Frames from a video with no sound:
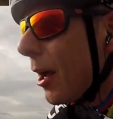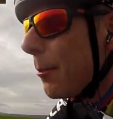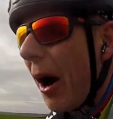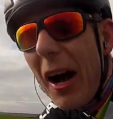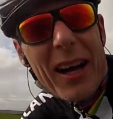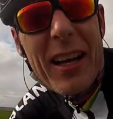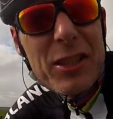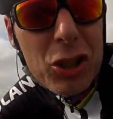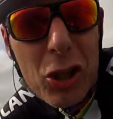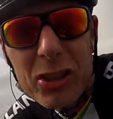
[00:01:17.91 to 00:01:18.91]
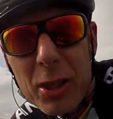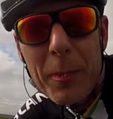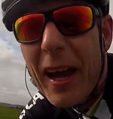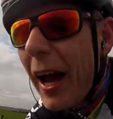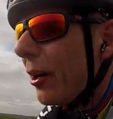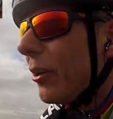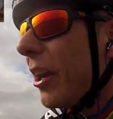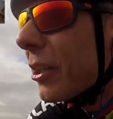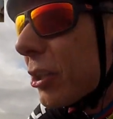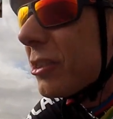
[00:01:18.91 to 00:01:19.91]
But it's good to be
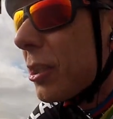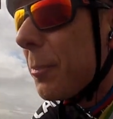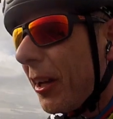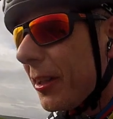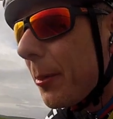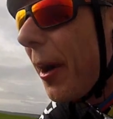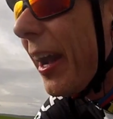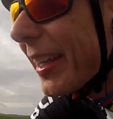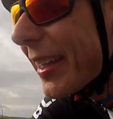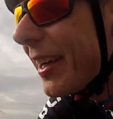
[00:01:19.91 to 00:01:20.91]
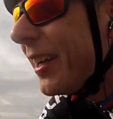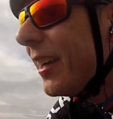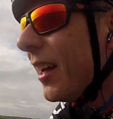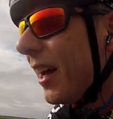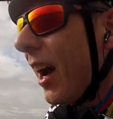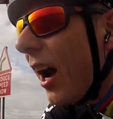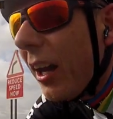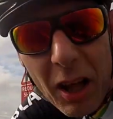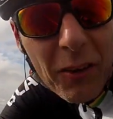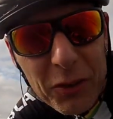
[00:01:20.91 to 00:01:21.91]
out, good to be on the bike. I
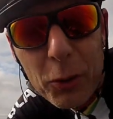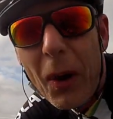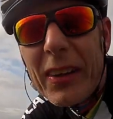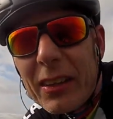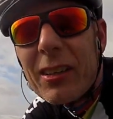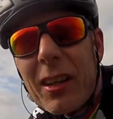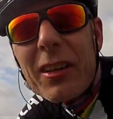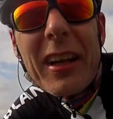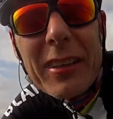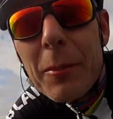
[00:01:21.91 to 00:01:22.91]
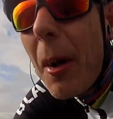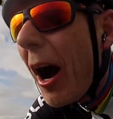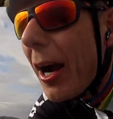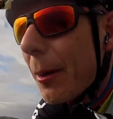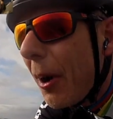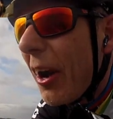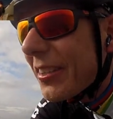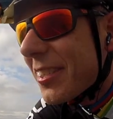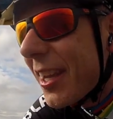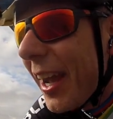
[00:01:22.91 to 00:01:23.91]
love the weather in Lloret de Mar,
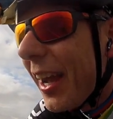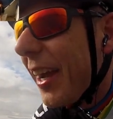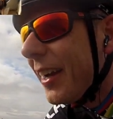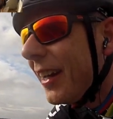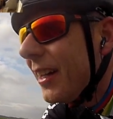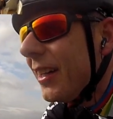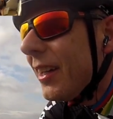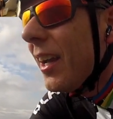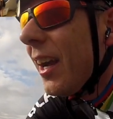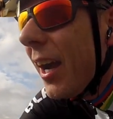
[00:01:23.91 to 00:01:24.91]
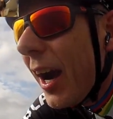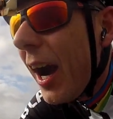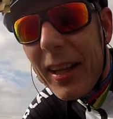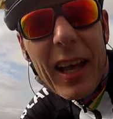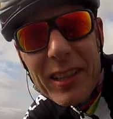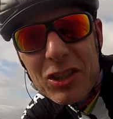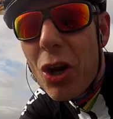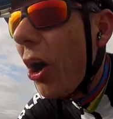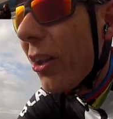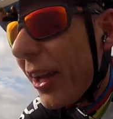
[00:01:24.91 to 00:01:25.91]
but I like
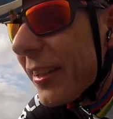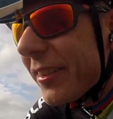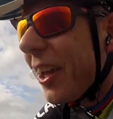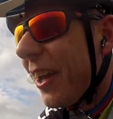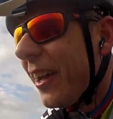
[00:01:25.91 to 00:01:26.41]
Scotland.